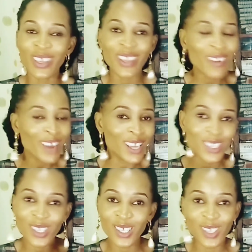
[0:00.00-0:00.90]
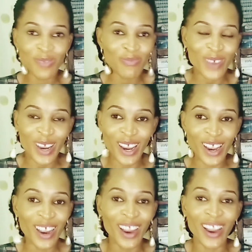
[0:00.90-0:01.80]
get right into this
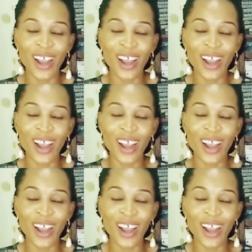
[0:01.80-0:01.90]
prayer.